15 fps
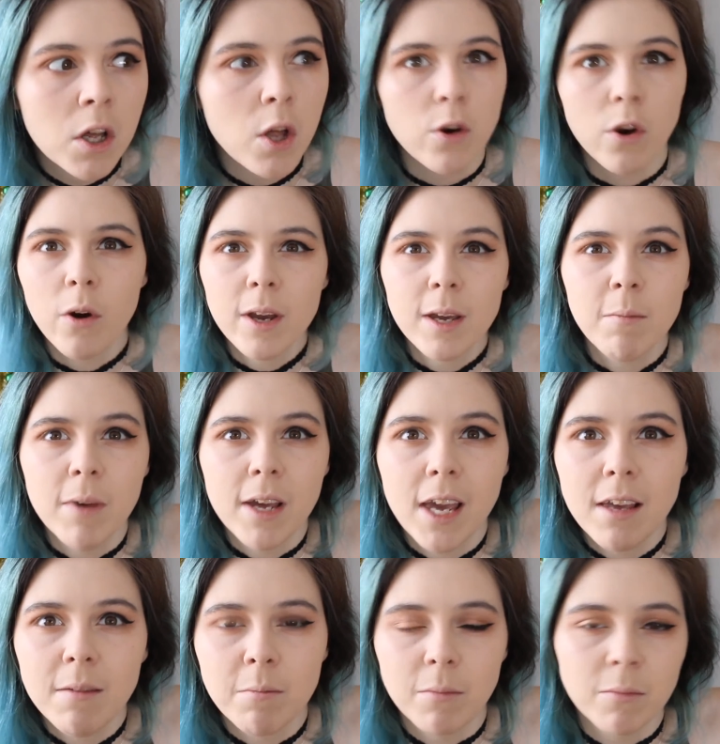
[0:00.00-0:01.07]
knowing
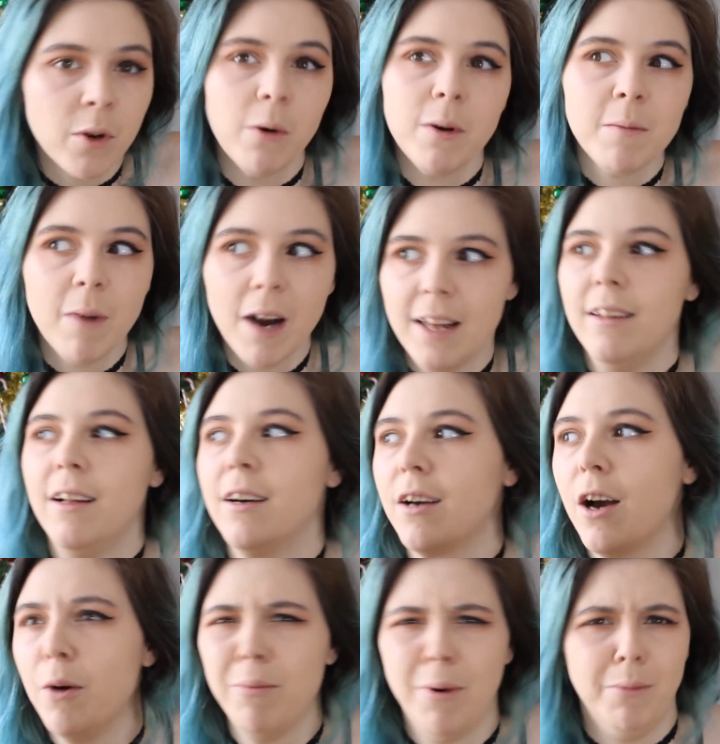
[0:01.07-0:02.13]
me, knowing my luck,
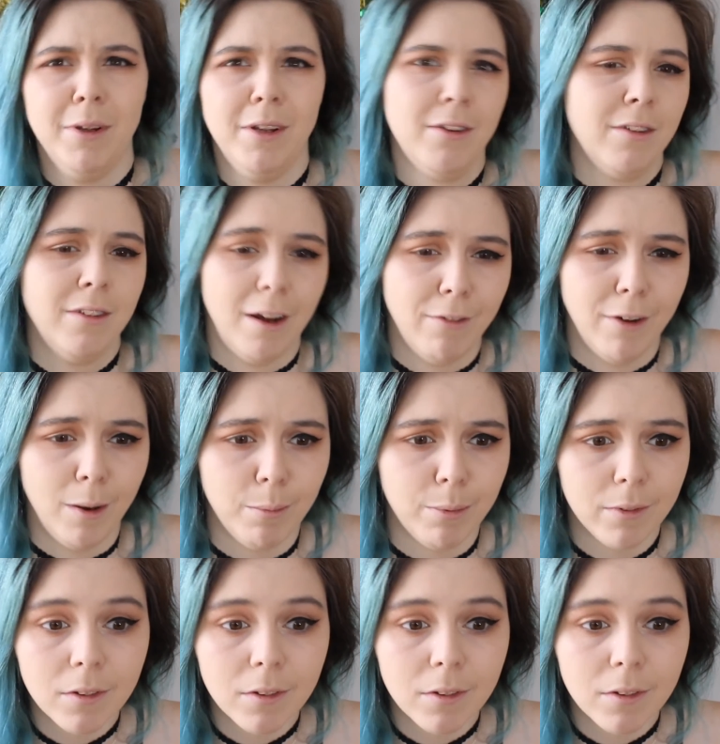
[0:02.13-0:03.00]
I'll probably stuff up.